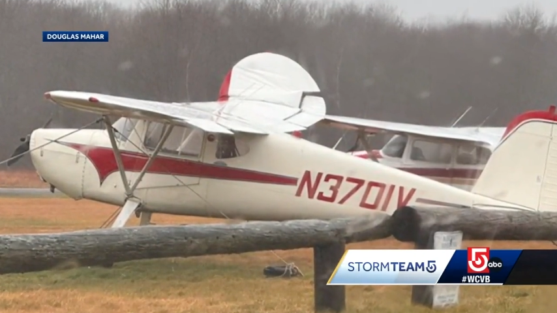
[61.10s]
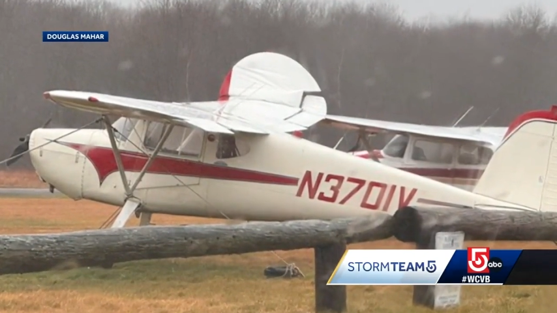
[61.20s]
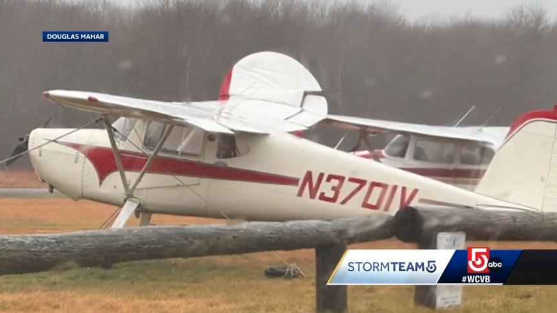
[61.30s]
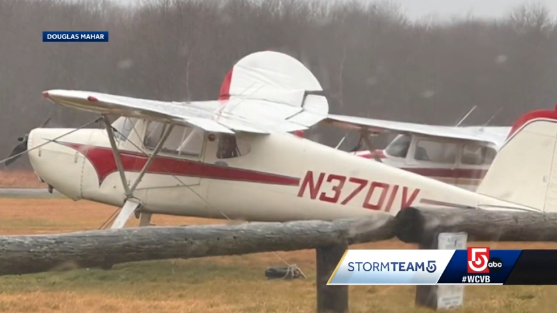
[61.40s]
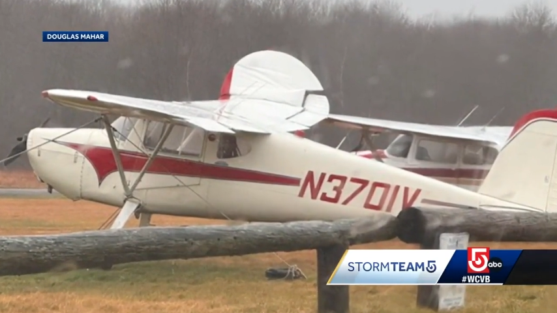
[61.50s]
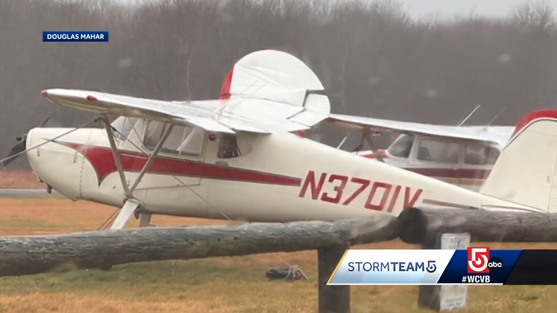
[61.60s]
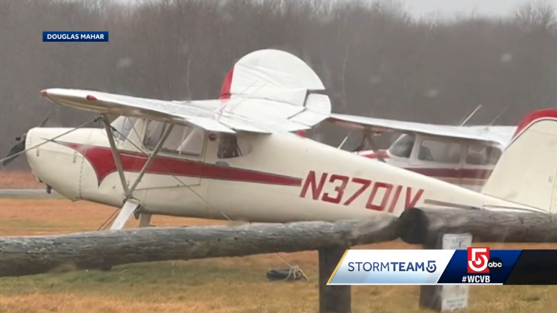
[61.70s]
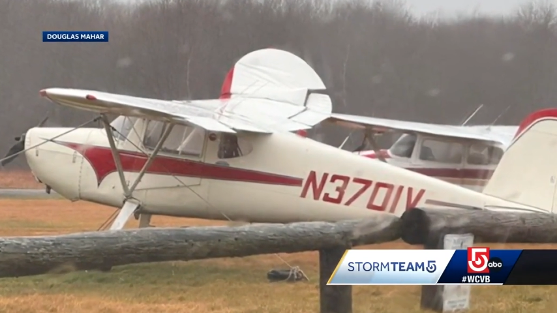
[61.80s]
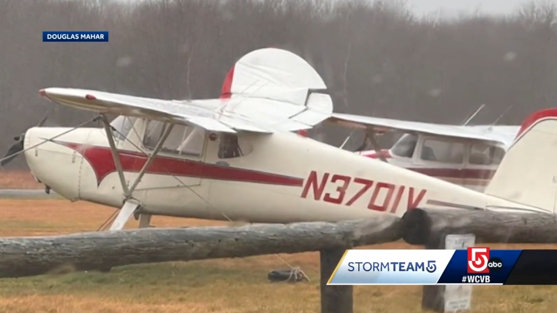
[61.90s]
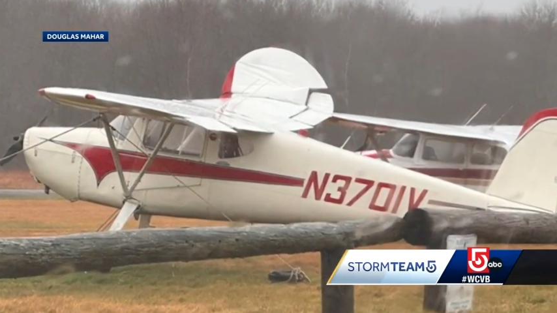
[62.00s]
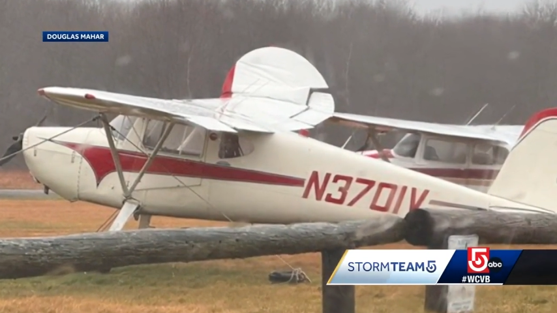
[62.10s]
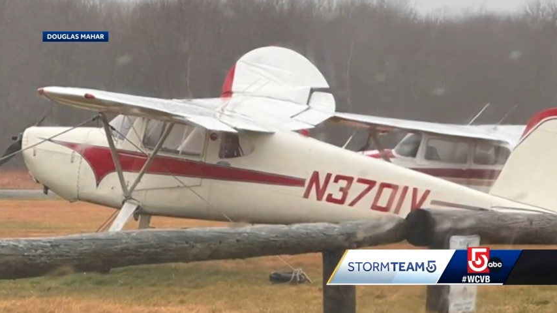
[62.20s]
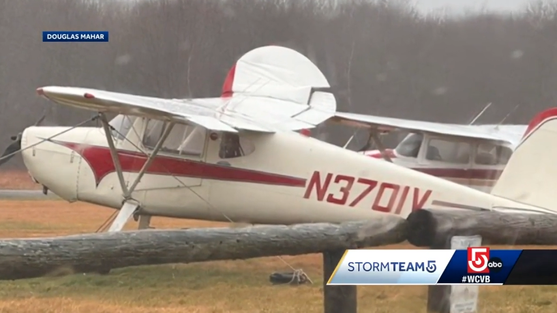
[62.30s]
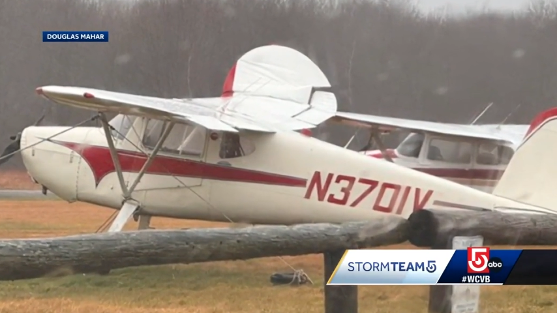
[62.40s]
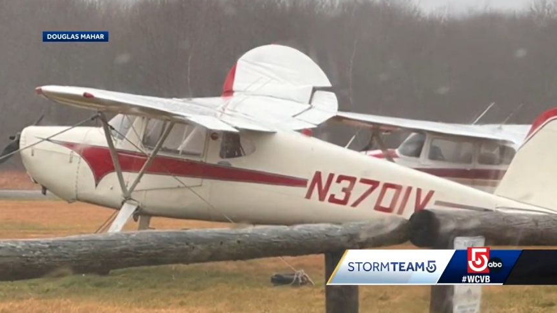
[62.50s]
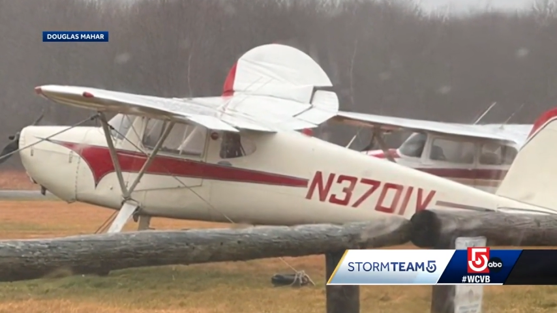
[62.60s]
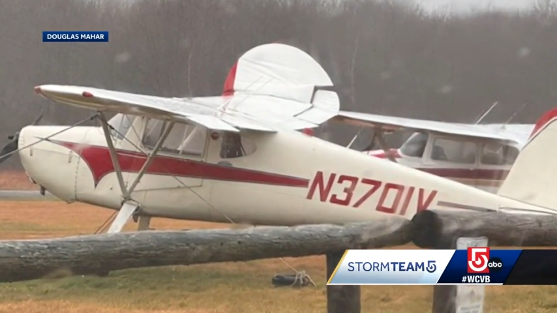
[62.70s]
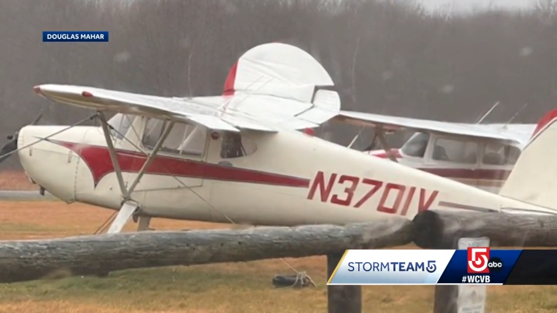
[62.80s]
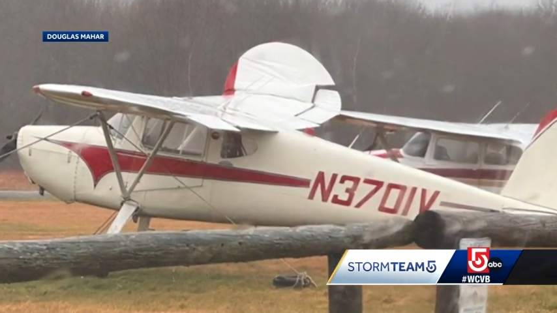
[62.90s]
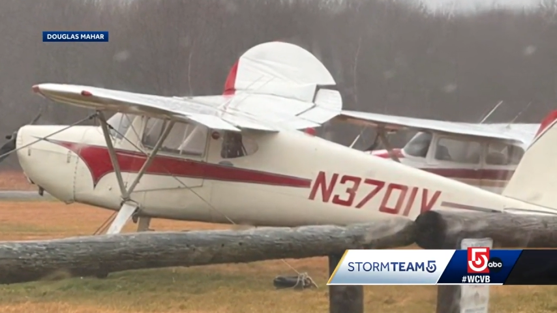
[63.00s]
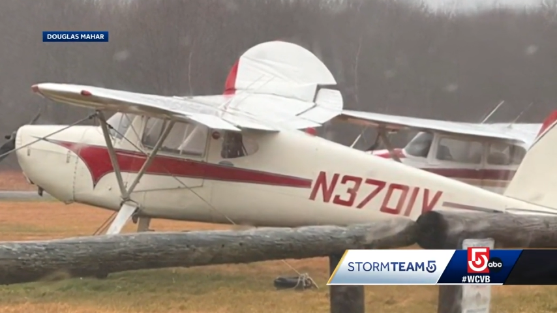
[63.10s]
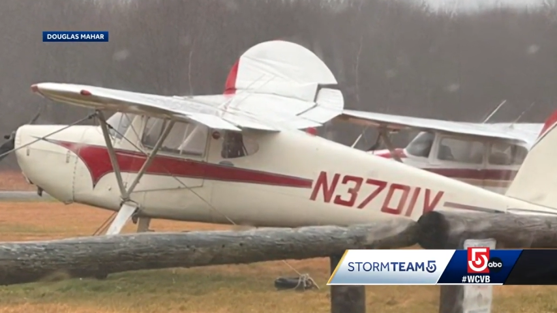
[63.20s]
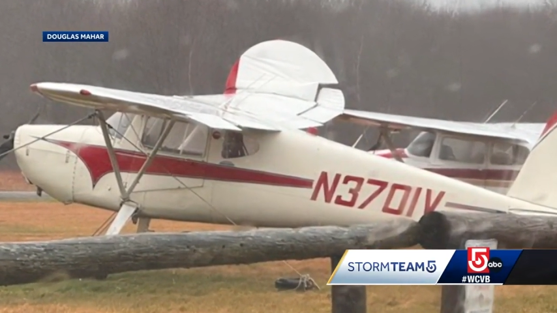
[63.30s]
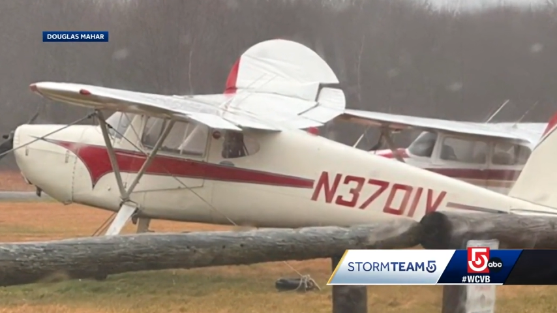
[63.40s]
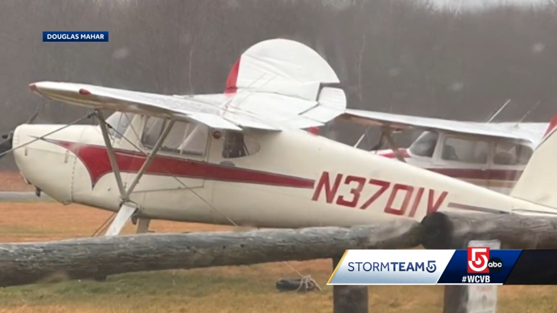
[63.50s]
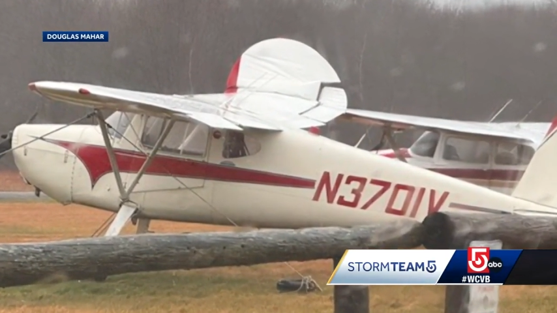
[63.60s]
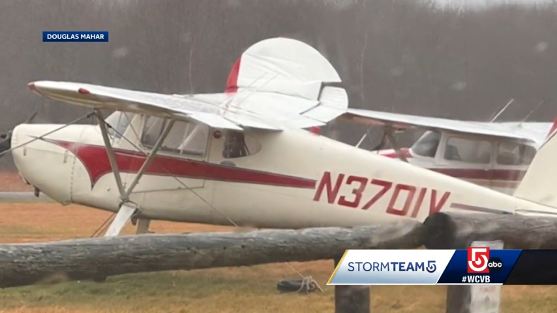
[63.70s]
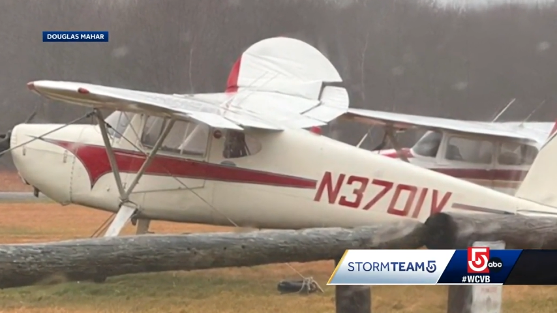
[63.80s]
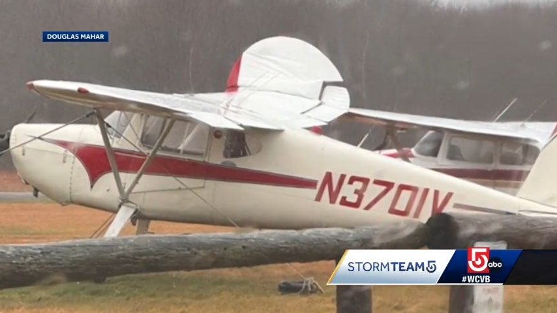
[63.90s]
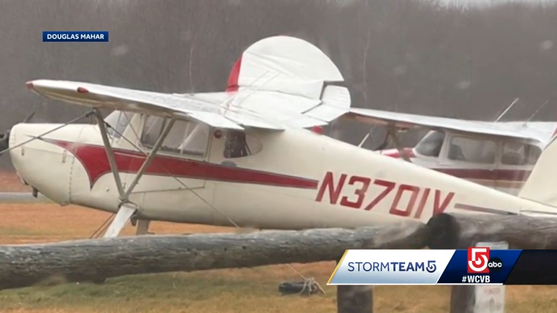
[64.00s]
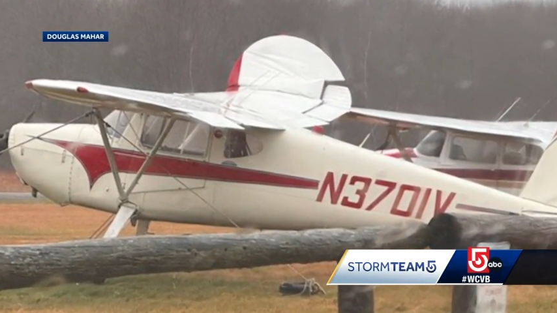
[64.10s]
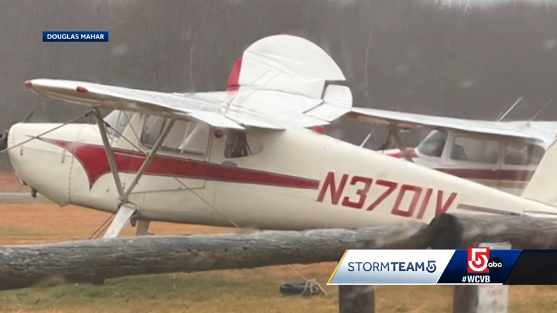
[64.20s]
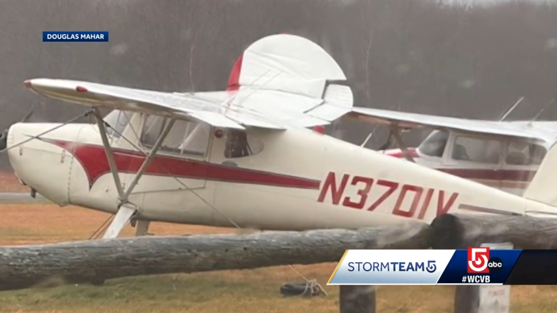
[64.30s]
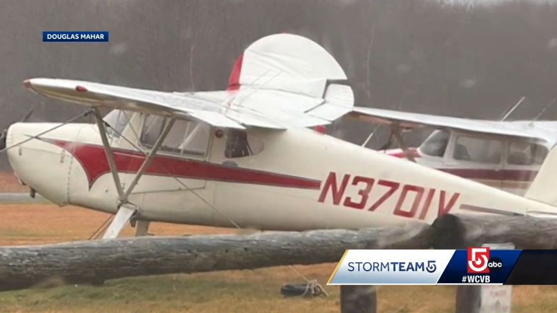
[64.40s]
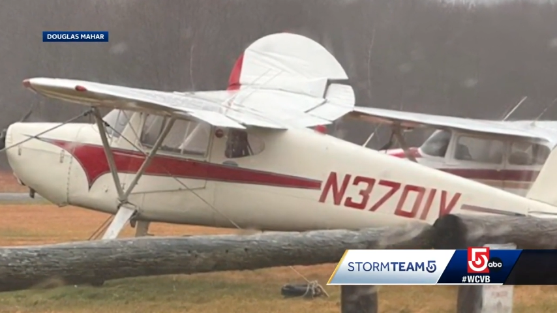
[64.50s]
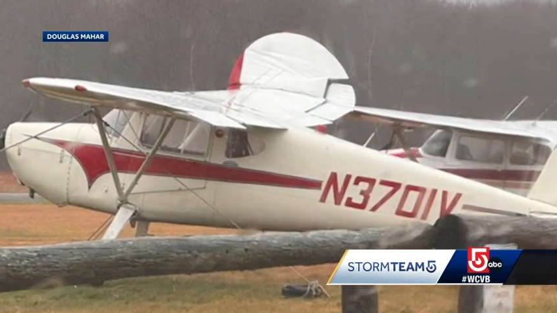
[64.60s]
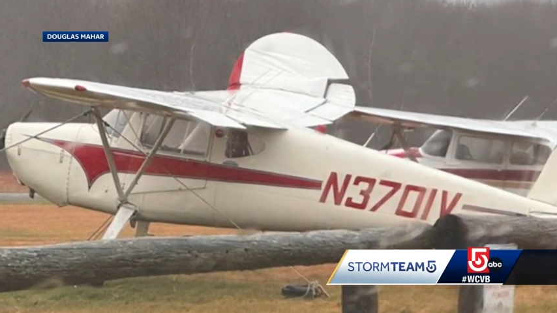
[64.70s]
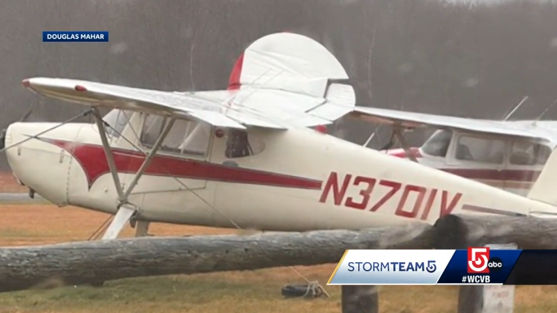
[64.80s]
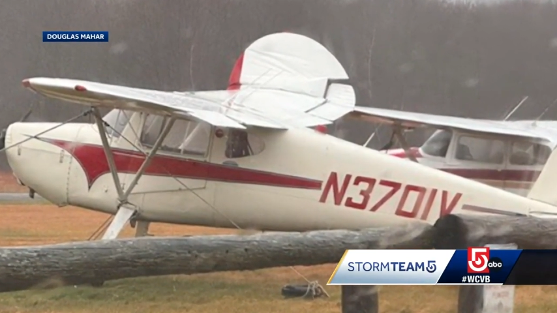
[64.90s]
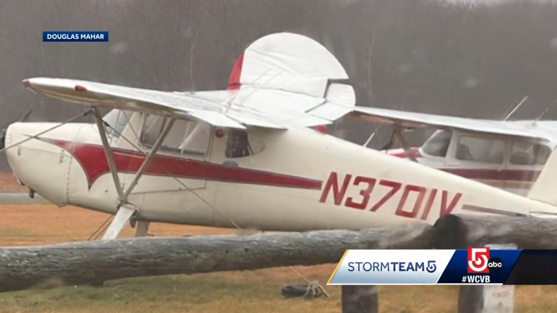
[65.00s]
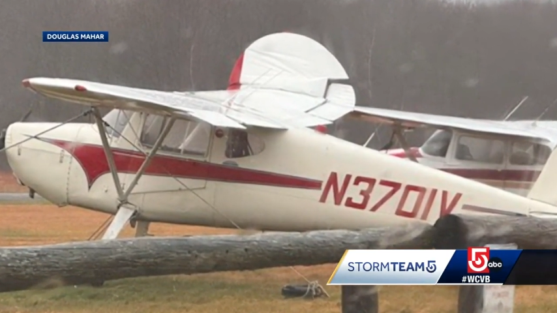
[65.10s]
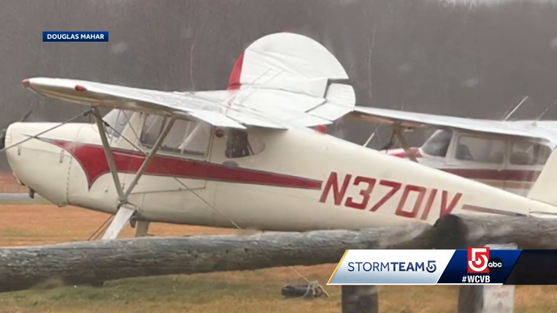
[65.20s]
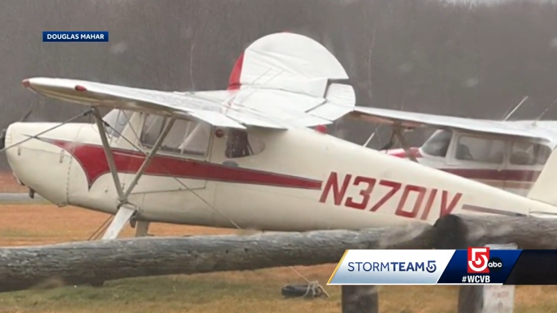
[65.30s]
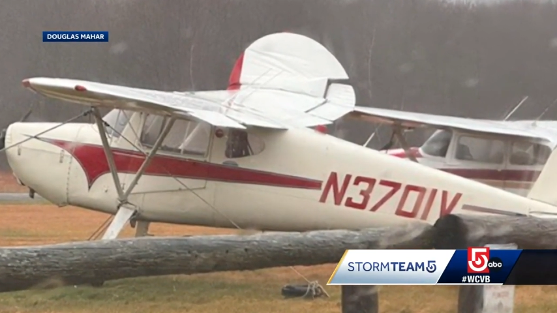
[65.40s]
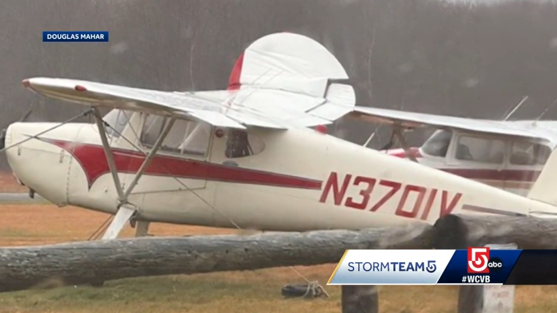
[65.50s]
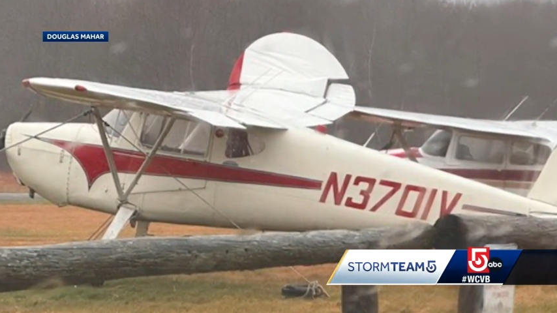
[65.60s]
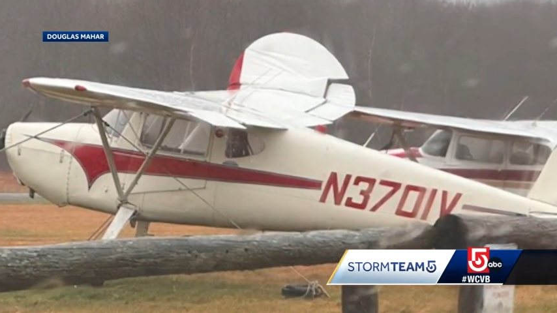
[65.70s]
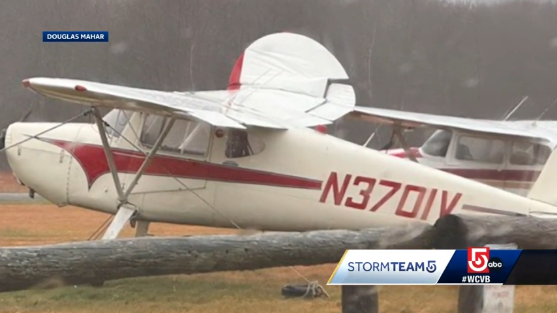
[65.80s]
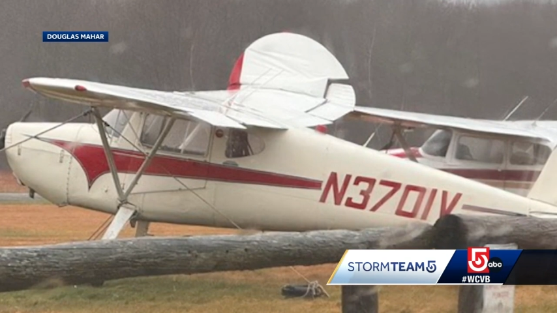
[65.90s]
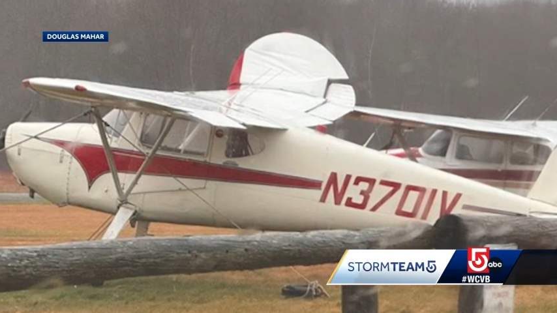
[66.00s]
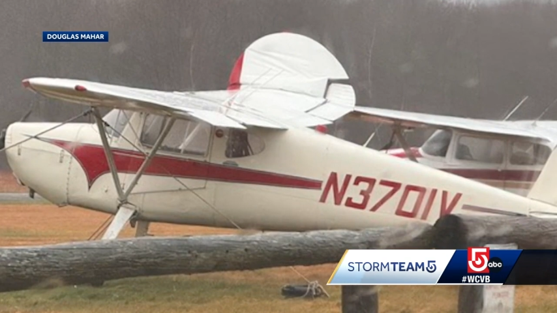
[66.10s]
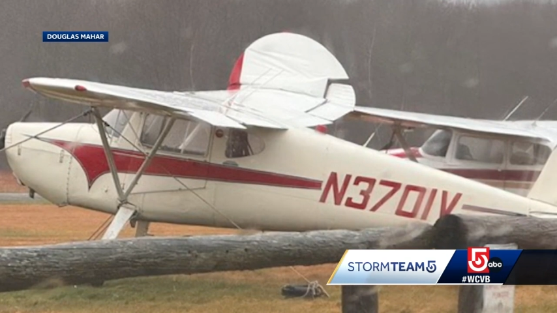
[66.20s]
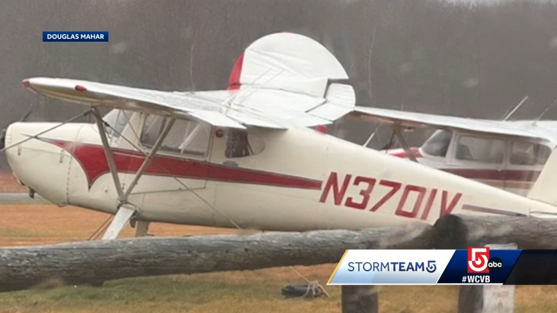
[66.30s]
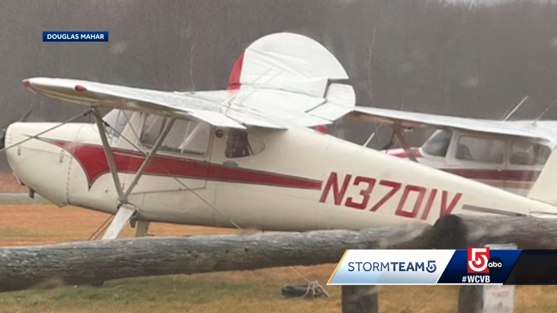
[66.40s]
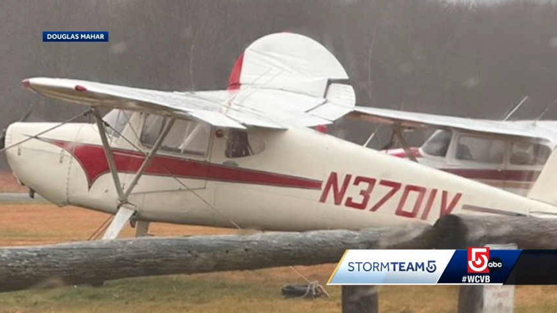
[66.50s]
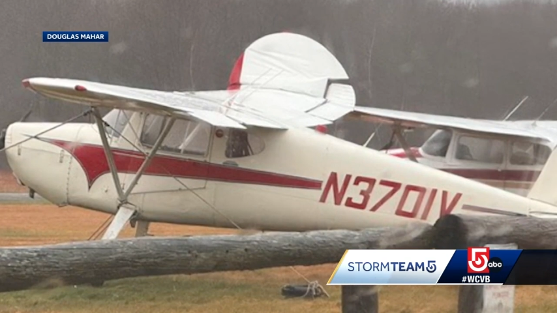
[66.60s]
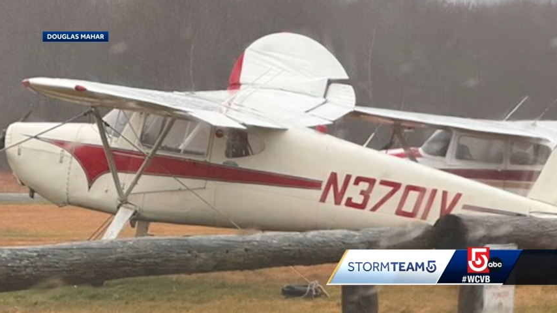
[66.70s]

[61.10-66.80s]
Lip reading: [unreadable: no face in view]